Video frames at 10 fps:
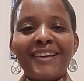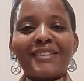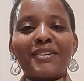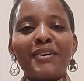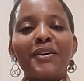
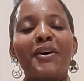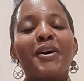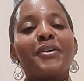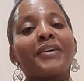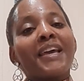So
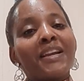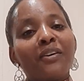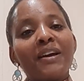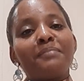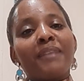you can
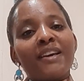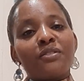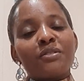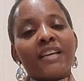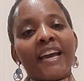go and buy
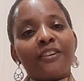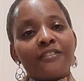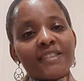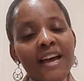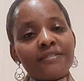those kind
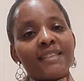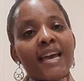of stuffs.